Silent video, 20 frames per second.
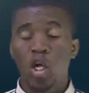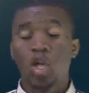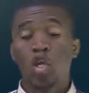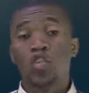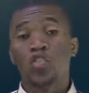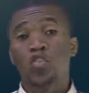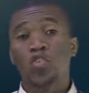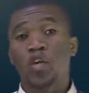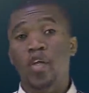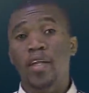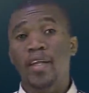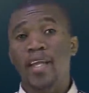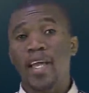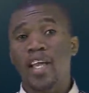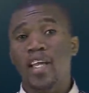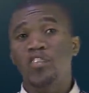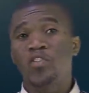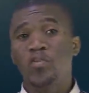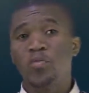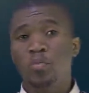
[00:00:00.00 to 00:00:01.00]
So
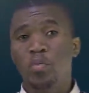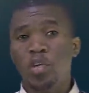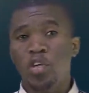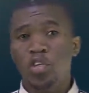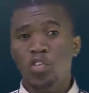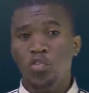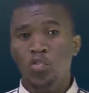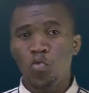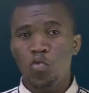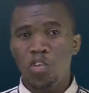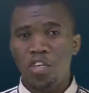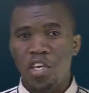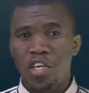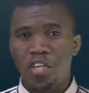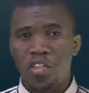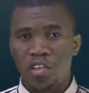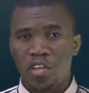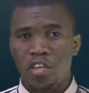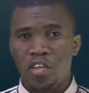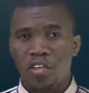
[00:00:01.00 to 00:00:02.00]
let's be
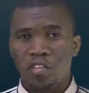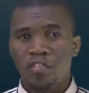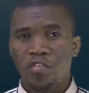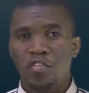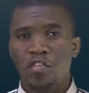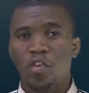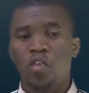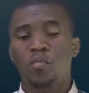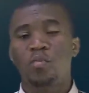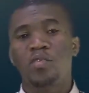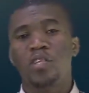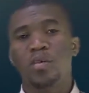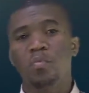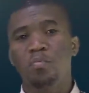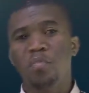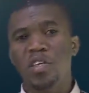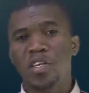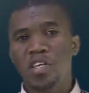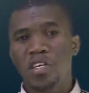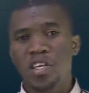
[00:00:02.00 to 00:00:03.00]
together from the
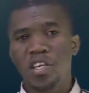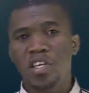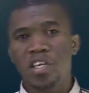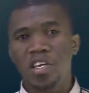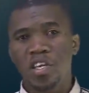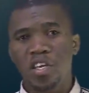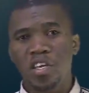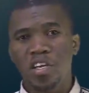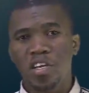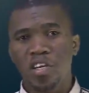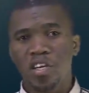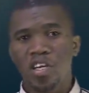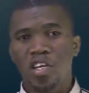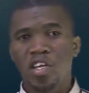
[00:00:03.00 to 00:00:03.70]
beginning